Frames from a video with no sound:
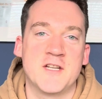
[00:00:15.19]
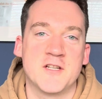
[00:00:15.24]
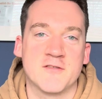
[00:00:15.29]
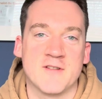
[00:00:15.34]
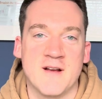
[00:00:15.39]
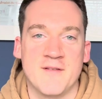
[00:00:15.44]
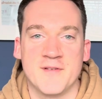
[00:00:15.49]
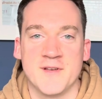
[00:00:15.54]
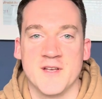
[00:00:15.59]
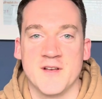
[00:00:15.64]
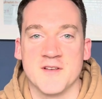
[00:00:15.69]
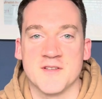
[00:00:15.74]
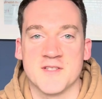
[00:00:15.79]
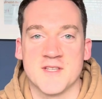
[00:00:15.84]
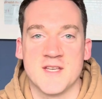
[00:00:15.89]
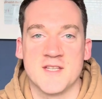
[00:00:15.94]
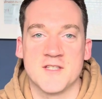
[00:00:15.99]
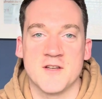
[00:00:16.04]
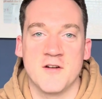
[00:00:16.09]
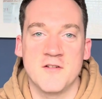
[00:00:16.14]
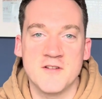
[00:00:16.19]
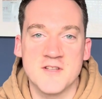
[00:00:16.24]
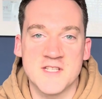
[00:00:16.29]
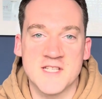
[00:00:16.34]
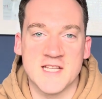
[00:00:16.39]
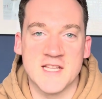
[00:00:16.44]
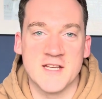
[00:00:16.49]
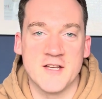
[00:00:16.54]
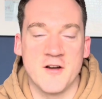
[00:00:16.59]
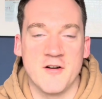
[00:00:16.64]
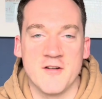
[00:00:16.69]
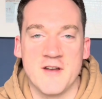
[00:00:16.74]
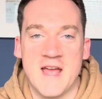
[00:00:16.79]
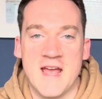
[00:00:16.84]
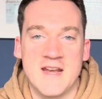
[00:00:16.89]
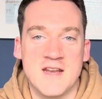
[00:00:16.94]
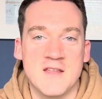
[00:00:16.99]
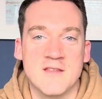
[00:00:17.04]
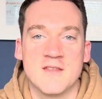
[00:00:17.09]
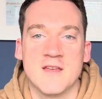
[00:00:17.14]
your Avios is honestly on
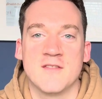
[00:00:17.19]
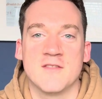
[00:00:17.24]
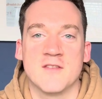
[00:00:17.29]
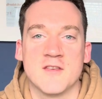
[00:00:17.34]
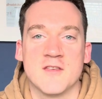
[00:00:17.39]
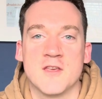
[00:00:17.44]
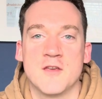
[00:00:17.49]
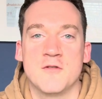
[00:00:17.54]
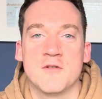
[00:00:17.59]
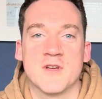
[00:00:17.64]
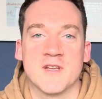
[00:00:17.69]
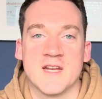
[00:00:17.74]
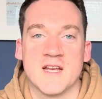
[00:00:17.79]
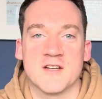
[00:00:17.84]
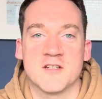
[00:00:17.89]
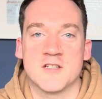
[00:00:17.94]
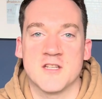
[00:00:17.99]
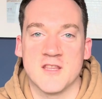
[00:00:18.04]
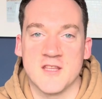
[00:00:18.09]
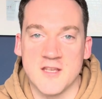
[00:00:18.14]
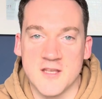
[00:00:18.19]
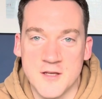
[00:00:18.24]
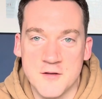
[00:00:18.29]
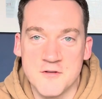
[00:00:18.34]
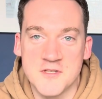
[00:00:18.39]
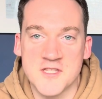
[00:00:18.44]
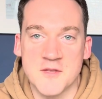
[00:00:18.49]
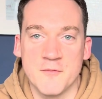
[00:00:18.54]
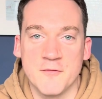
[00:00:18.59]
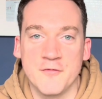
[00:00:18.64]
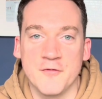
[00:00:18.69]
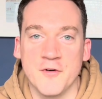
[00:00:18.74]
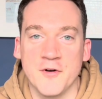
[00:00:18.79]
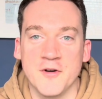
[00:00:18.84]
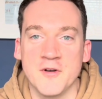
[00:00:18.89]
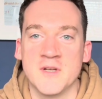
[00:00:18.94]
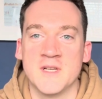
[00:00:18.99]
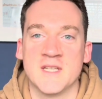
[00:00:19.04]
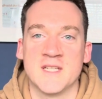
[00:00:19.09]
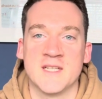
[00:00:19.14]
anything that you can actually use them for.
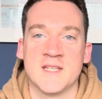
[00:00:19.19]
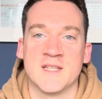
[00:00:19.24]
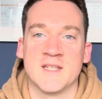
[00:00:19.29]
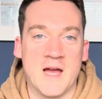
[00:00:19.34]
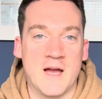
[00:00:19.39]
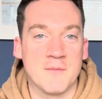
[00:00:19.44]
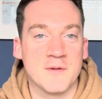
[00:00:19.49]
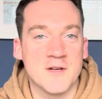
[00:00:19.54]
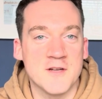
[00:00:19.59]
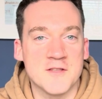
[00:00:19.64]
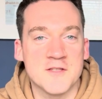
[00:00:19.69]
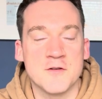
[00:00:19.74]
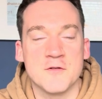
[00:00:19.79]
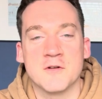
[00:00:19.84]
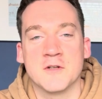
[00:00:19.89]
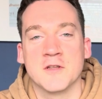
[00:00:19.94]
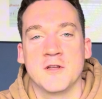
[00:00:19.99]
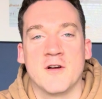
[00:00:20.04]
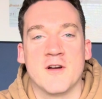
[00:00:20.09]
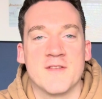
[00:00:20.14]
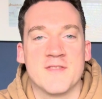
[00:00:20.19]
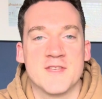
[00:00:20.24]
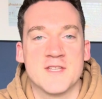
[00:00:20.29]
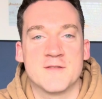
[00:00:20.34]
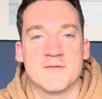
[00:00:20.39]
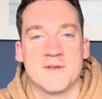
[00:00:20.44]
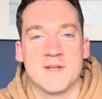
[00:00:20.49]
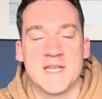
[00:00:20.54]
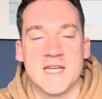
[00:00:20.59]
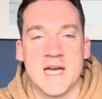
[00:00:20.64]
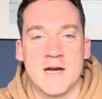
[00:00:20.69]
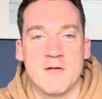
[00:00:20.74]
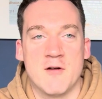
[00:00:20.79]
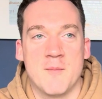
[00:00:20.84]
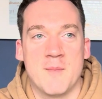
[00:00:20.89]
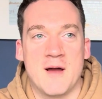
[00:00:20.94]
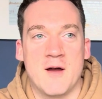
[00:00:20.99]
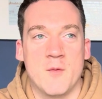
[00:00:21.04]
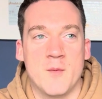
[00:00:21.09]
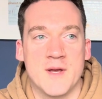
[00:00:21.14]
I'm going to talk a lot in this video
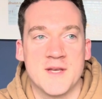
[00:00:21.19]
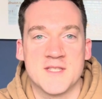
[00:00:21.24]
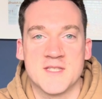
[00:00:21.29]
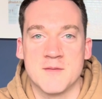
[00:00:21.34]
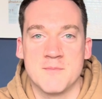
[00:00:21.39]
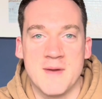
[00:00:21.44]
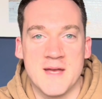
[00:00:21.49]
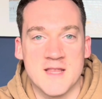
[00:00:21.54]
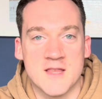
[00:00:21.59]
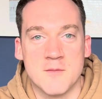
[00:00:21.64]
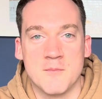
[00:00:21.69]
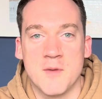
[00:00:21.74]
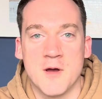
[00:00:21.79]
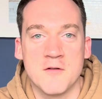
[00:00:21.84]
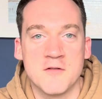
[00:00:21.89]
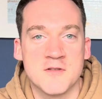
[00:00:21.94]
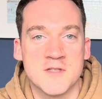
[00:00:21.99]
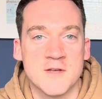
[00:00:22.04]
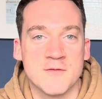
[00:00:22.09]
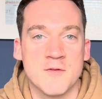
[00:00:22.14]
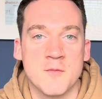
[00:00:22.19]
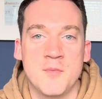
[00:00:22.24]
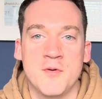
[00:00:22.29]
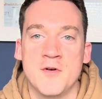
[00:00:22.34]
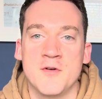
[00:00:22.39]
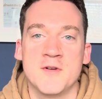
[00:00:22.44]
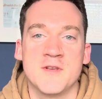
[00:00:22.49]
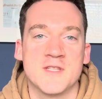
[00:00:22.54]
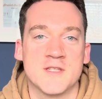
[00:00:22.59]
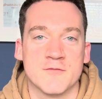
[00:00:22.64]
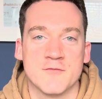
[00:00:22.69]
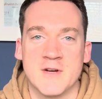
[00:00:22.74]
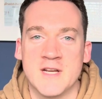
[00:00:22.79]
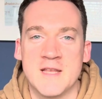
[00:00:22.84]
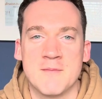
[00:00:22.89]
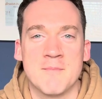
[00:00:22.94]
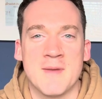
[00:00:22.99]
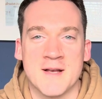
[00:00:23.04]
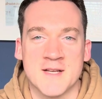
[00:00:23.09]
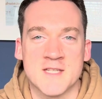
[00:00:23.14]
about ways to make the most of the points and
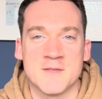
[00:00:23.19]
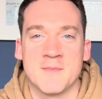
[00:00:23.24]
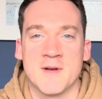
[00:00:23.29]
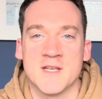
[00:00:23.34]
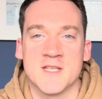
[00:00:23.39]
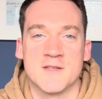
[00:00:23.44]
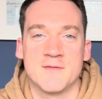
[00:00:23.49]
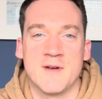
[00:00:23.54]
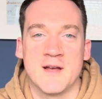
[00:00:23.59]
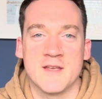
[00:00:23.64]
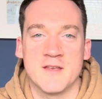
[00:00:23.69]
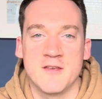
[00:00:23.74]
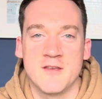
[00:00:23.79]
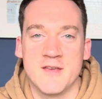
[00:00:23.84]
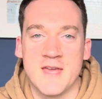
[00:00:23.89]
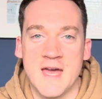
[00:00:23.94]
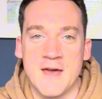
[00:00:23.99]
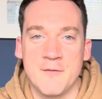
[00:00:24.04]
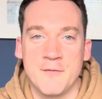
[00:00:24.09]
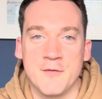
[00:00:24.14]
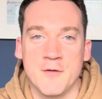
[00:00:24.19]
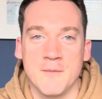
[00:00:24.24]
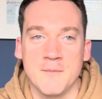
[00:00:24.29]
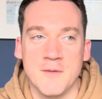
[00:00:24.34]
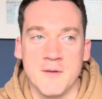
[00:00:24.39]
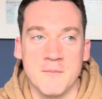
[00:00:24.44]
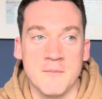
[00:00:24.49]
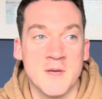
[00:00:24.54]
really maximise the value you get from them.